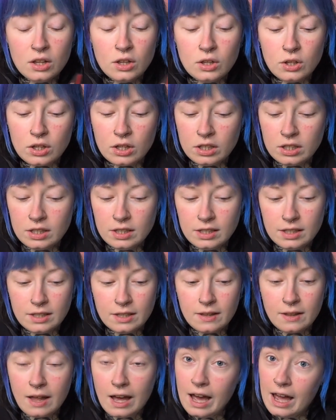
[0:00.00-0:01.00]

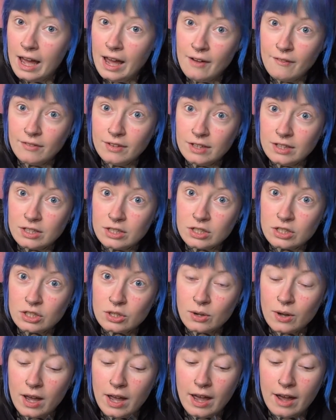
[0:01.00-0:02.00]
luckily I have this,
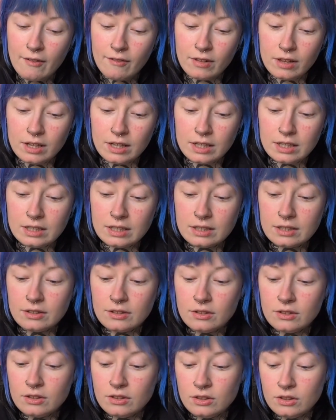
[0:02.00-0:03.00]
so I have like
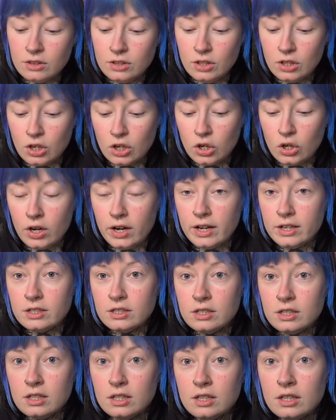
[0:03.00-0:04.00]
the
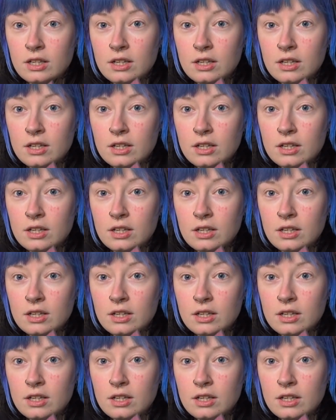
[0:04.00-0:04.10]
correct